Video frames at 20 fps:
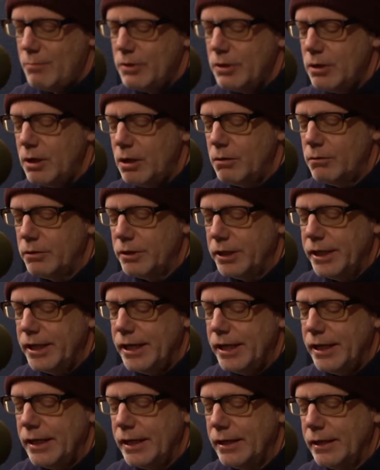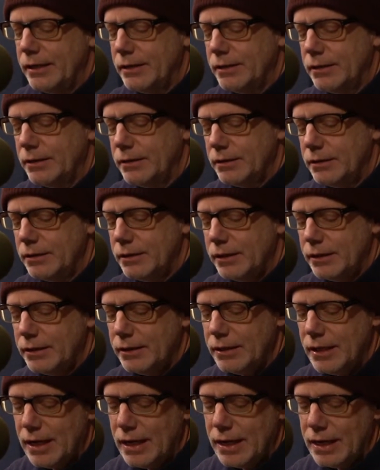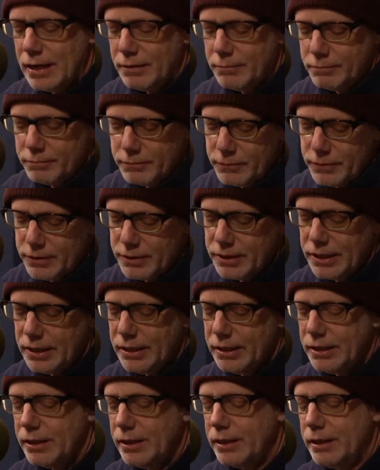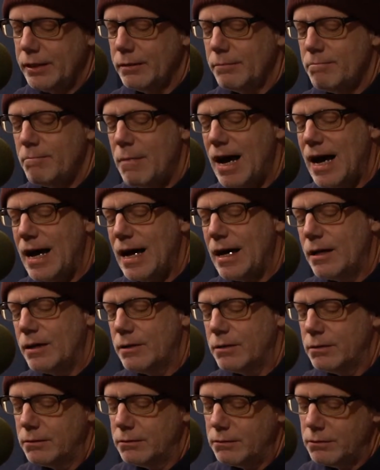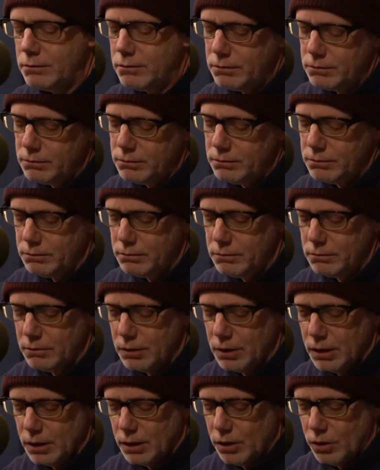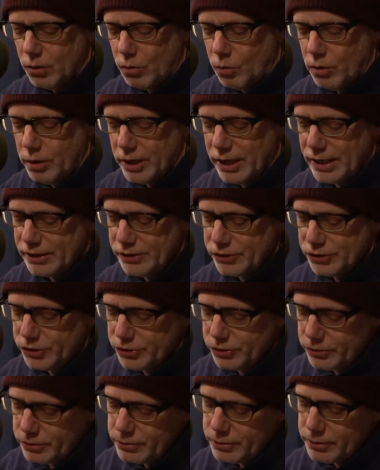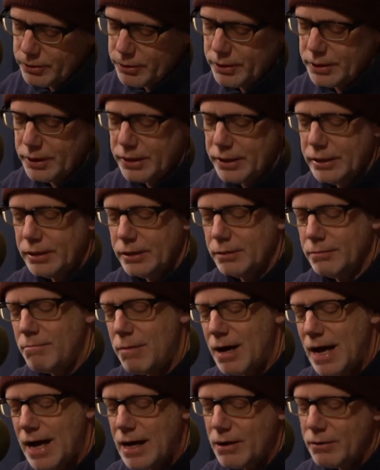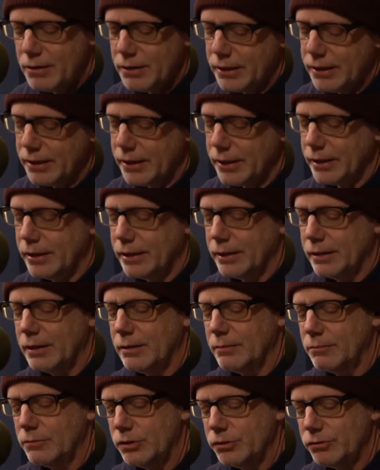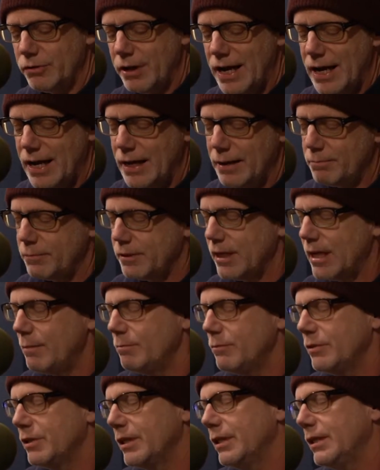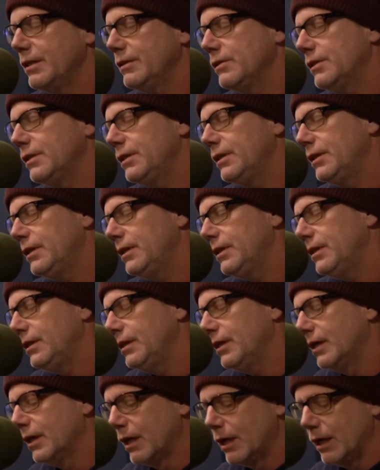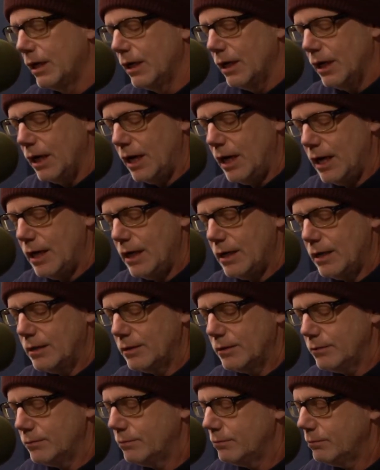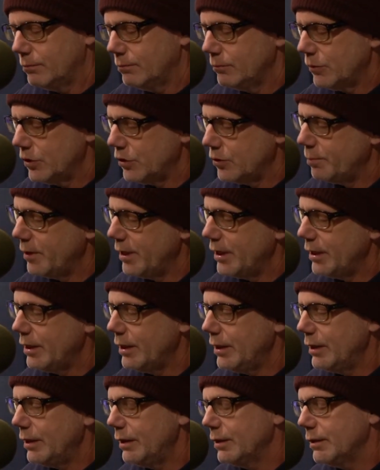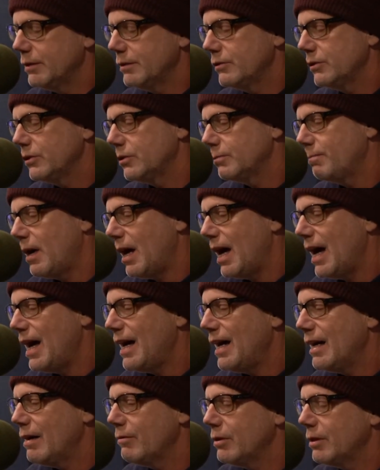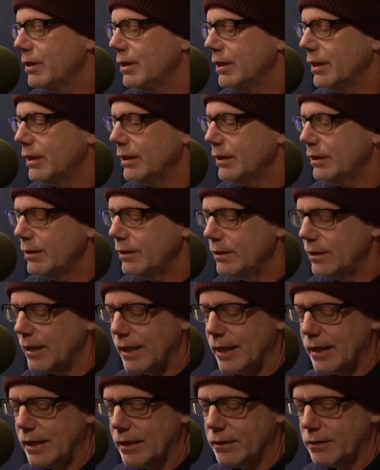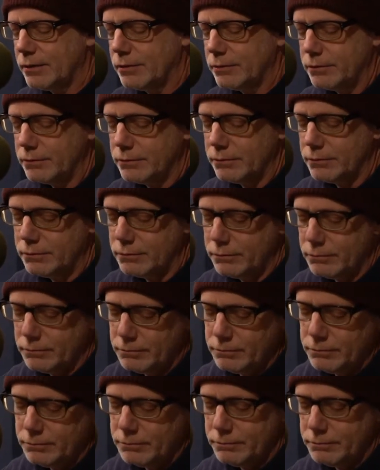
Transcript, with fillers: alone again, and I'm thinking about what I shouldn't think about again. I'm trapped, I'm dizzy, I'm spinning and spiraling down.